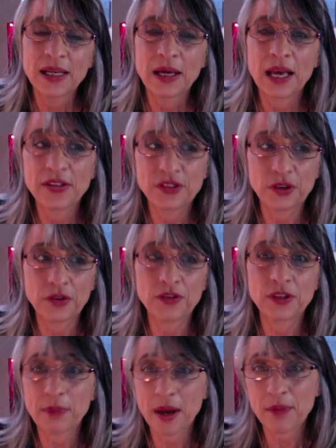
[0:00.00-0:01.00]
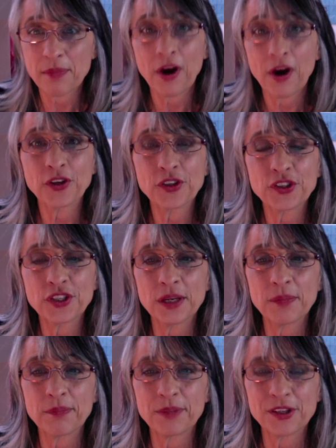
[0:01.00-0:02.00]
And so it's about
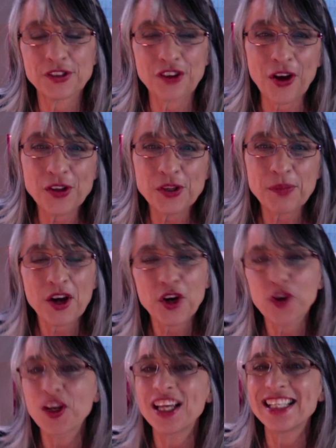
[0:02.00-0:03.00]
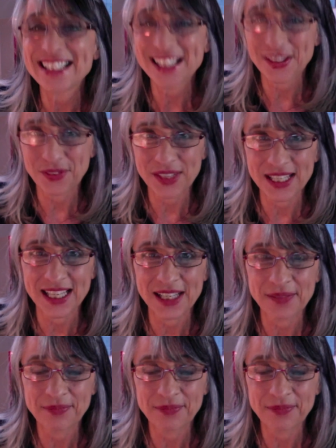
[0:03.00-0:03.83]
partnership, but it's also about creativity.